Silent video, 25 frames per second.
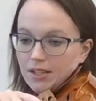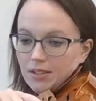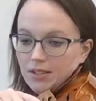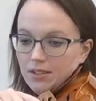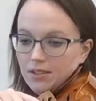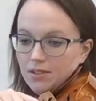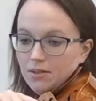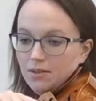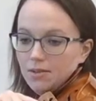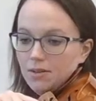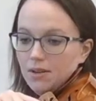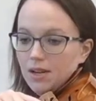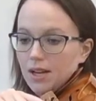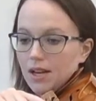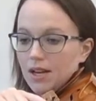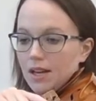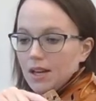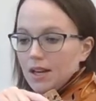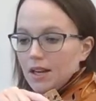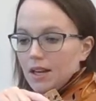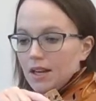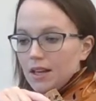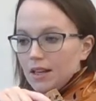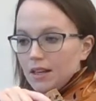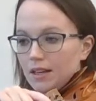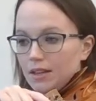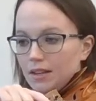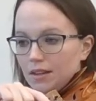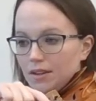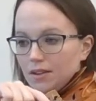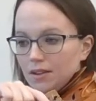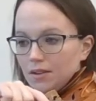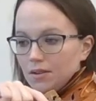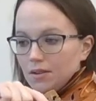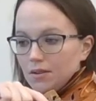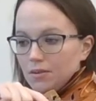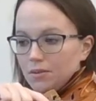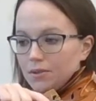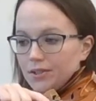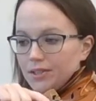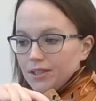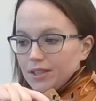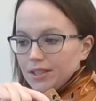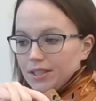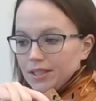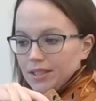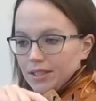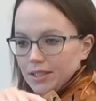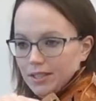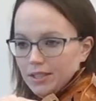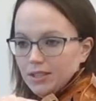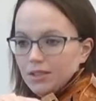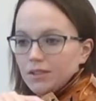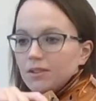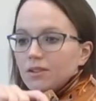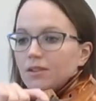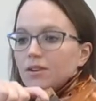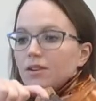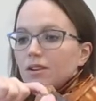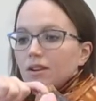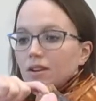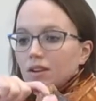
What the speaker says: 2, here we go.